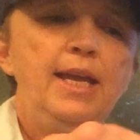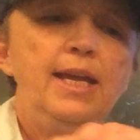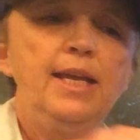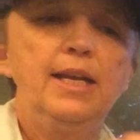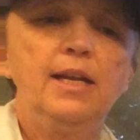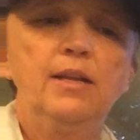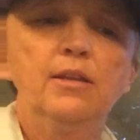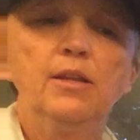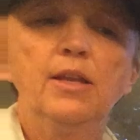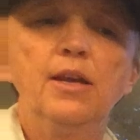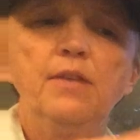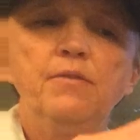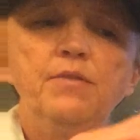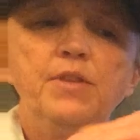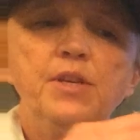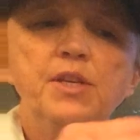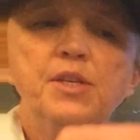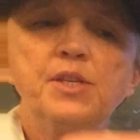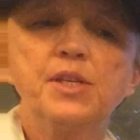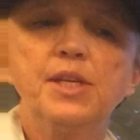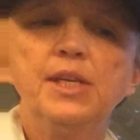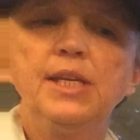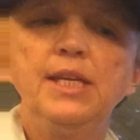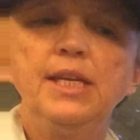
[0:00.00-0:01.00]
And I love
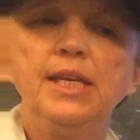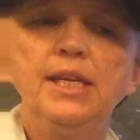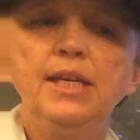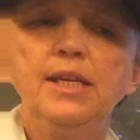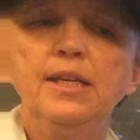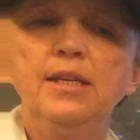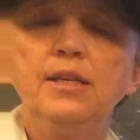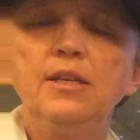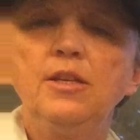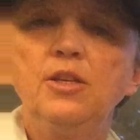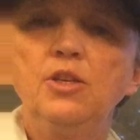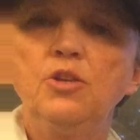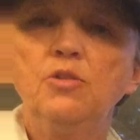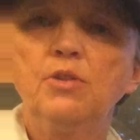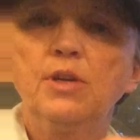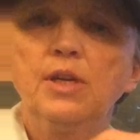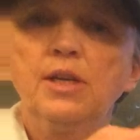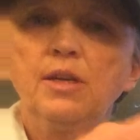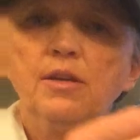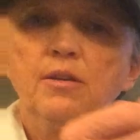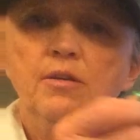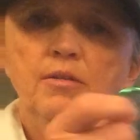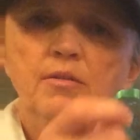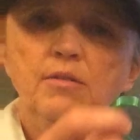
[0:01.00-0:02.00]
this again. You
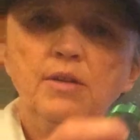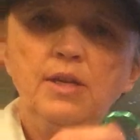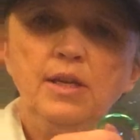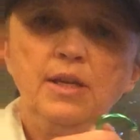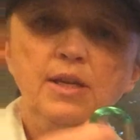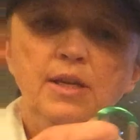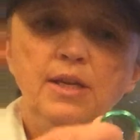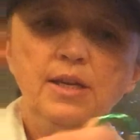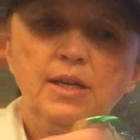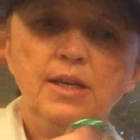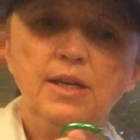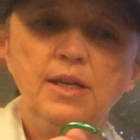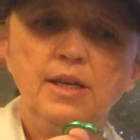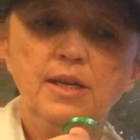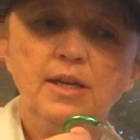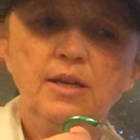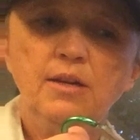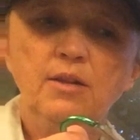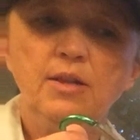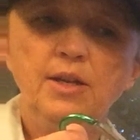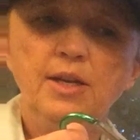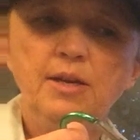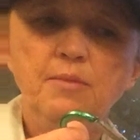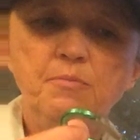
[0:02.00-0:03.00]
can, it
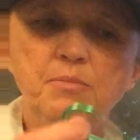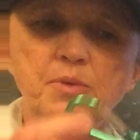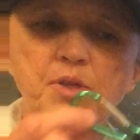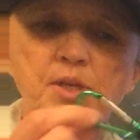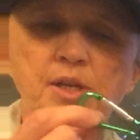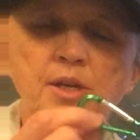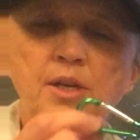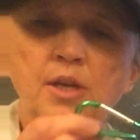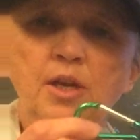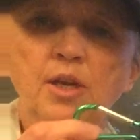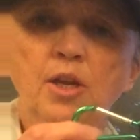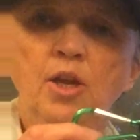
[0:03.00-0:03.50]
clips,